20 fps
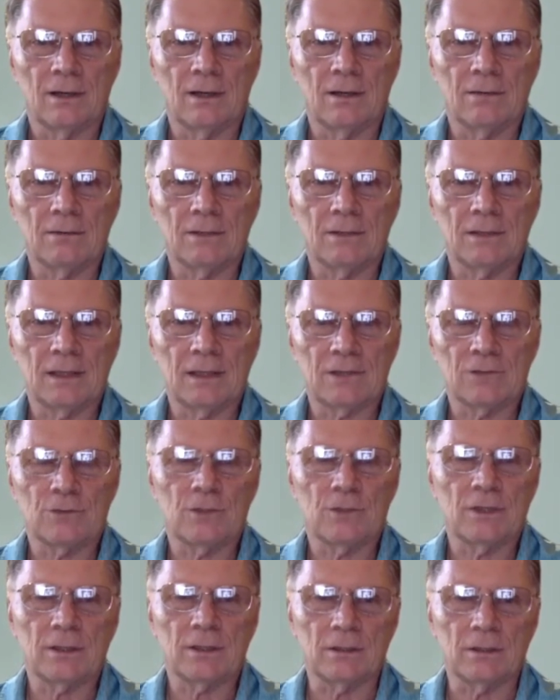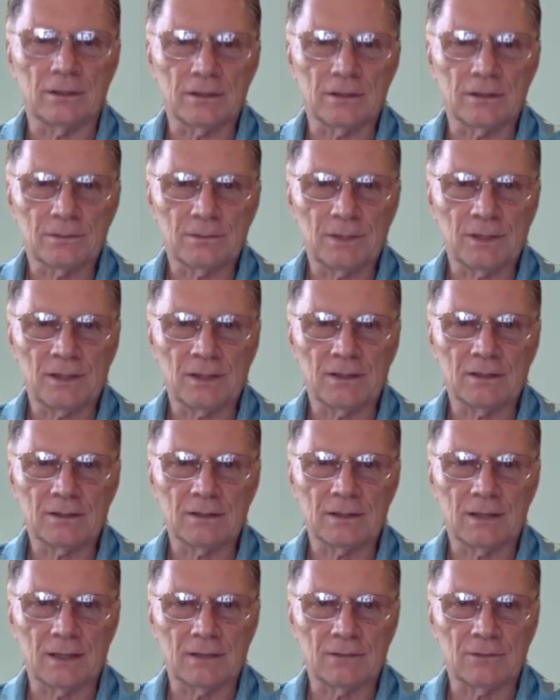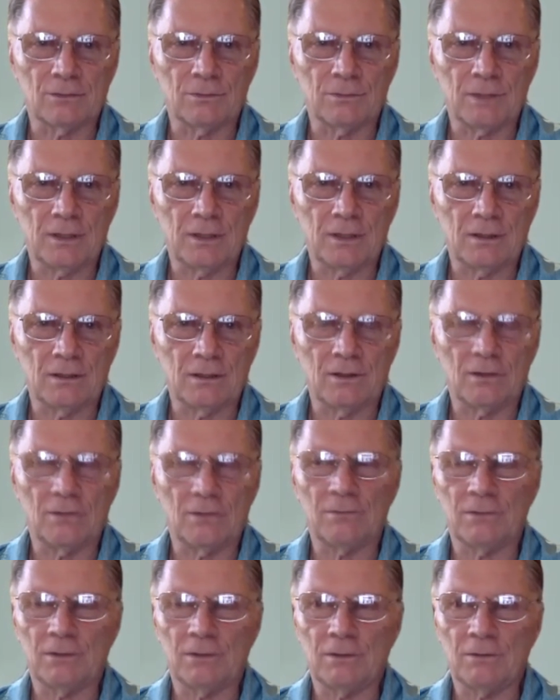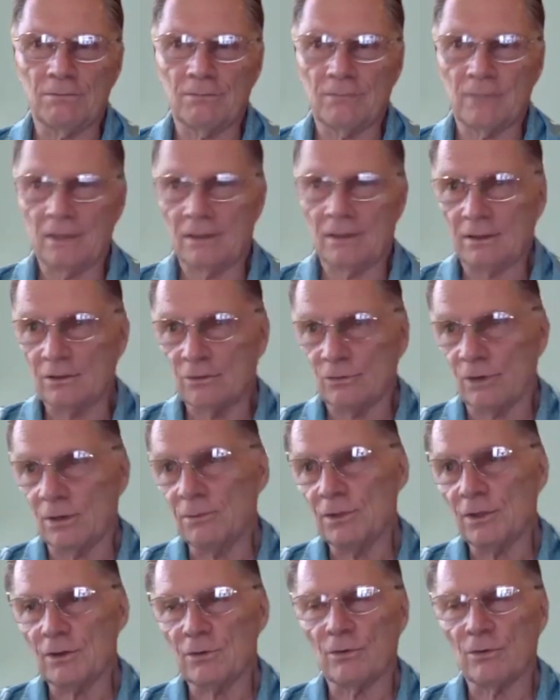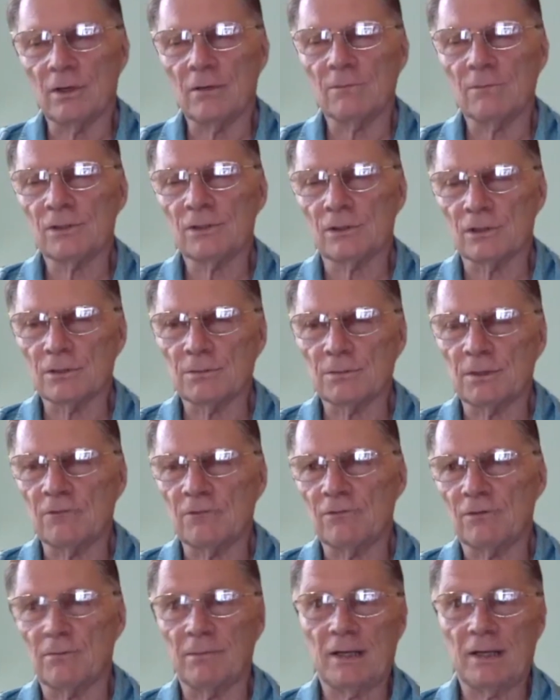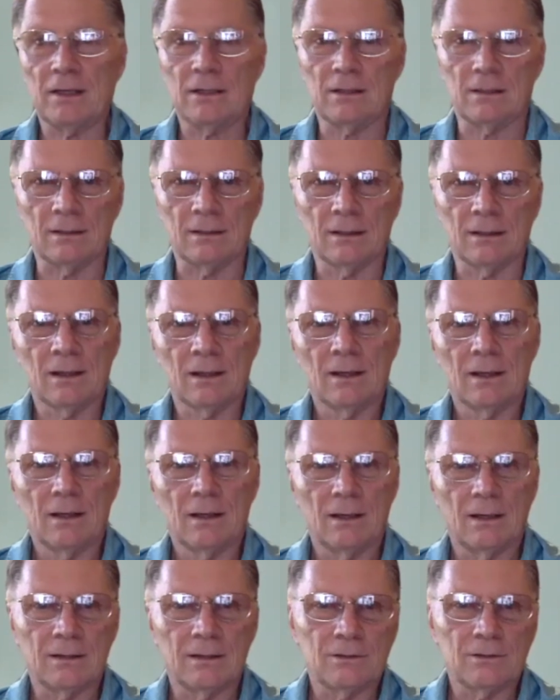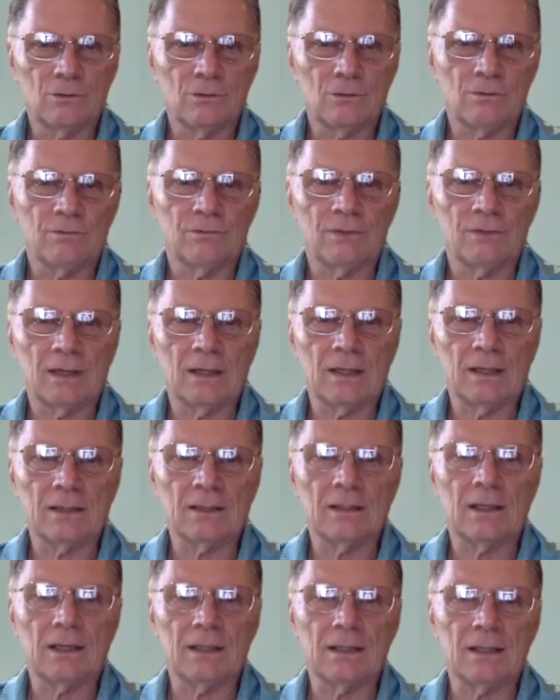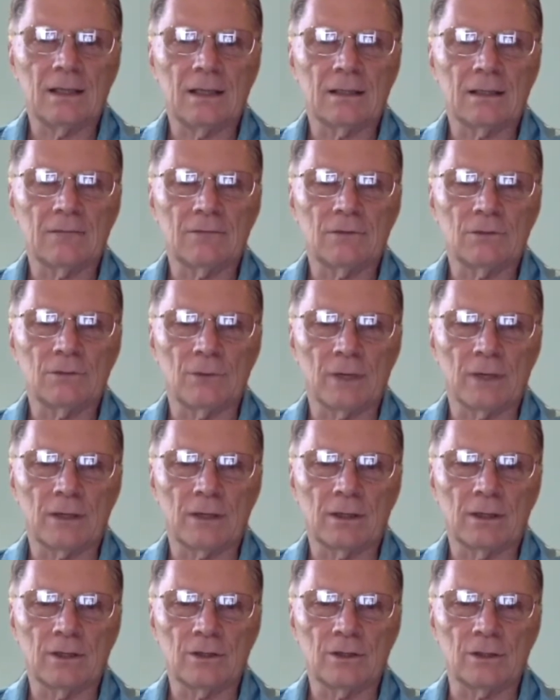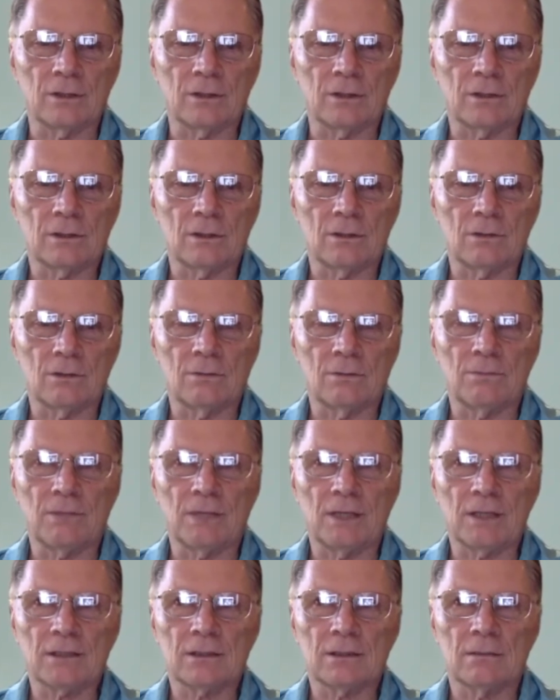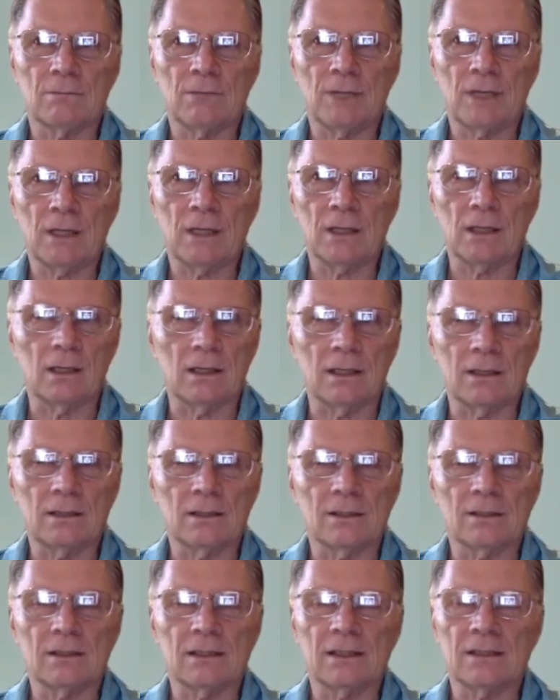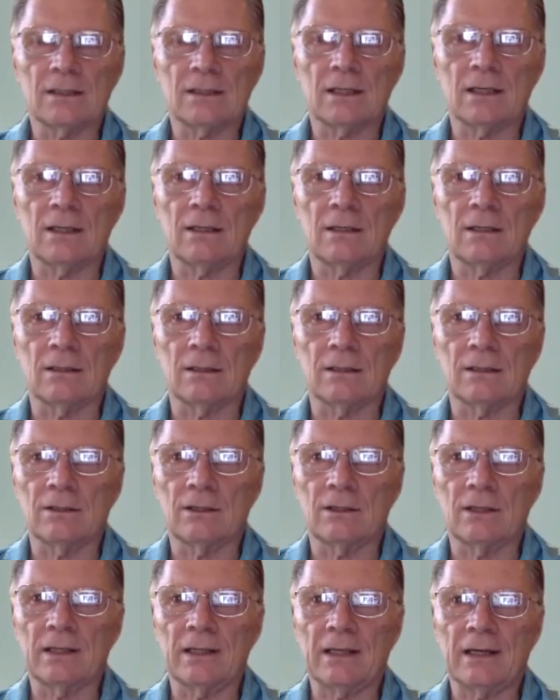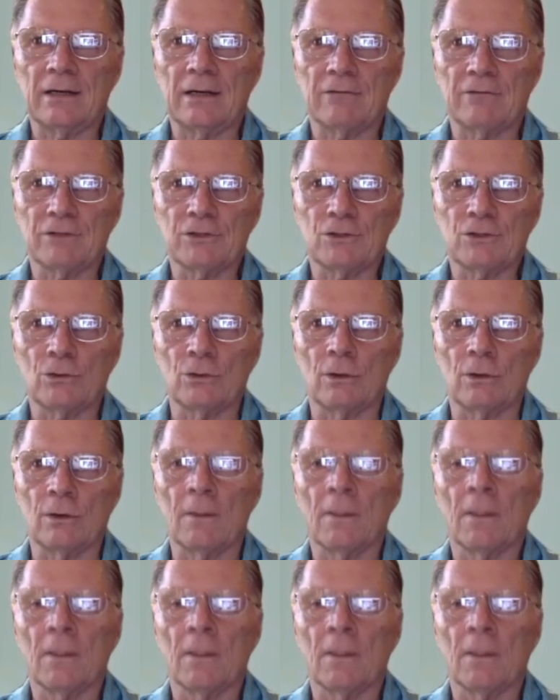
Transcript: then that's ridiculous, because that would be the cream of the cream, so to speak, for bacon. To hit that level of recognition. So the best bacon, and it doesn't taste anything like you're going to get out of the store.